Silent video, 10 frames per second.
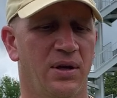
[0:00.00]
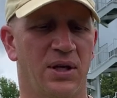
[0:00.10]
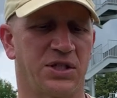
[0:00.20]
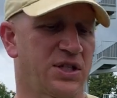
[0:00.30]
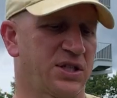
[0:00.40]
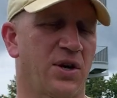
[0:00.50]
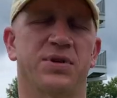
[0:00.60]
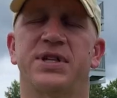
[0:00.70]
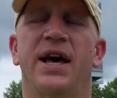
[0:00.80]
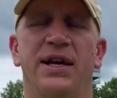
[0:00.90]
that's just so
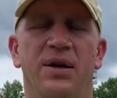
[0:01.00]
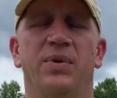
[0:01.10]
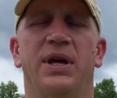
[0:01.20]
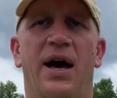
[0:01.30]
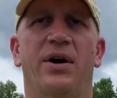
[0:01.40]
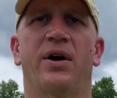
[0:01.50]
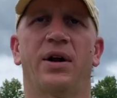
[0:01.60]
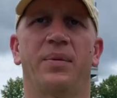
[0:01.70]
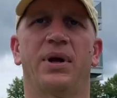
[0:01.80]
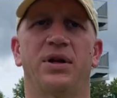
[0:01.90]
steady and we count
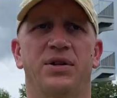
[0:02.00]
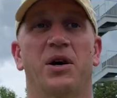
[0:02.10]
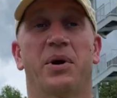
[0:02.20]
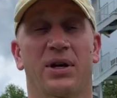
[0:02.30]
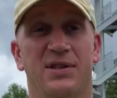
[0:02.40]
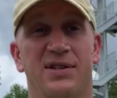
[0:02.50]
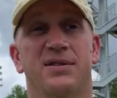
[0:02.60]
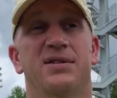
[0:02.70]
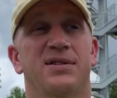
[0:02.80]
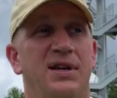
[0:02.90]
on. I mean, you talk about
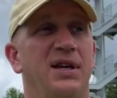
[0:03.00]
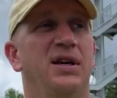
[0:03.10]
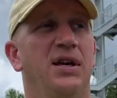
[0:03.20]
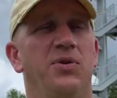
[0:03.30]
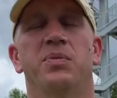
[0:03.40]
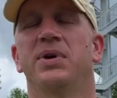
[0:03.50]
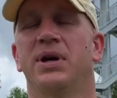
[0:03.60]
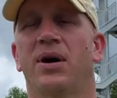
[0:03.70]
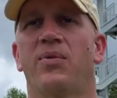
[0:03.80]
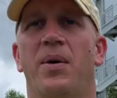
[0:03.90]
consistency, he would be
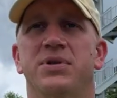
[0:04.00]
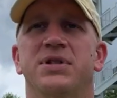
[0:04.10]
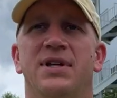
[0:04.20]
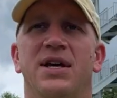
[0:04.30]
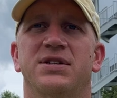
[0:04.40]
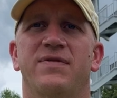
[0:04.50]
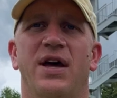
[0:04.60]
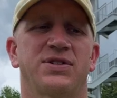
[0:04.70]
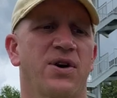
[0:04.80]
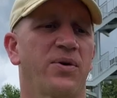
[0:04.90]
a representation of
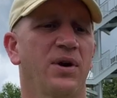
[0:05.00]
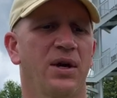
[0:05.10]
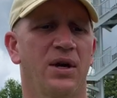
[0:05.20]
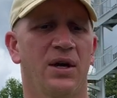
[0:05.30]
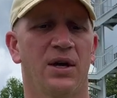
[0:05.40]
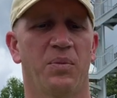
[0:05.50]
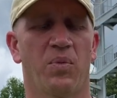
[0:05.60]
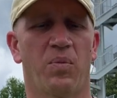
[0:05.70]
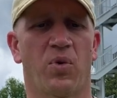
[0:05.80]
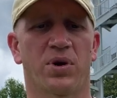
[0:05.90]
that. So
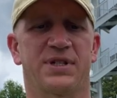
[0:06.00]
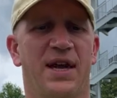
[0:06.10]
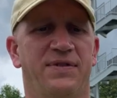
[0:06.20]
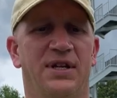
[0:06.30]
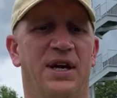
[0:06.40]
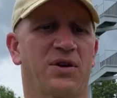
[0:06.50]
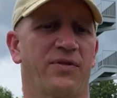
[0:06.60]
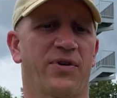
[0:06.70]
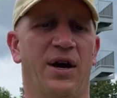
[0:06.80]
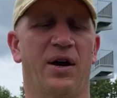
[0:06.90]
more safety nickel
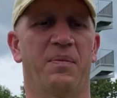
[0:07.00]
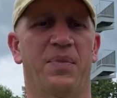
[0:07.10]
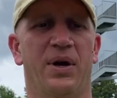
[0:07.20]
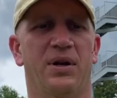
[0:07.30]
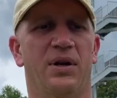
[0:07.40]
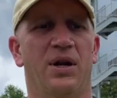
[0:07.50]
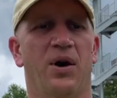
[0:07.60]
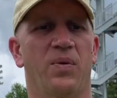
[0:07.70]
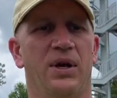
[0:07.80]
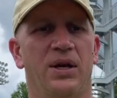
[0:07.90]
for him, but, you
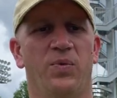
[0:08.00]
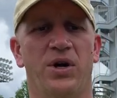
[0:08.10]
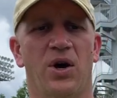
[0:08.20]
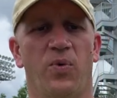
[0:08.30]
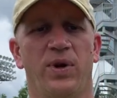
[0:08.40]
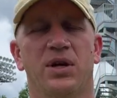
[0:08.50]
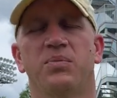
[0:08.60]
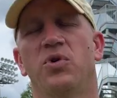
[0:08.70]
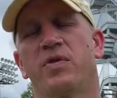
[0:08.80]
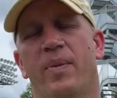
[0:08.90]
know, we know we
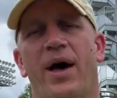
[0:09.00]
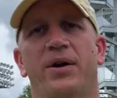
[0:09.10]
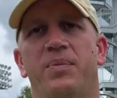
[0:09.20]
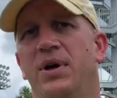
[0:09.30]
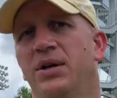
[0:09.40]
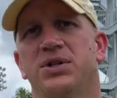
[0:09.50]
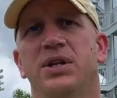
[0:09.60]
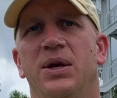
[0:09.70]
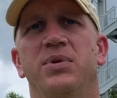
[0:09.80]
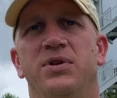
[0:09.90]
can move him out in a pinch
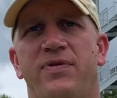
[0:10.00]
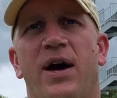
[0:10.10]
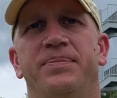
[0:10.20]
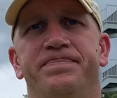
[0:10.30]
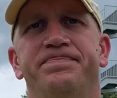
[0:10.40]
and he would do fine.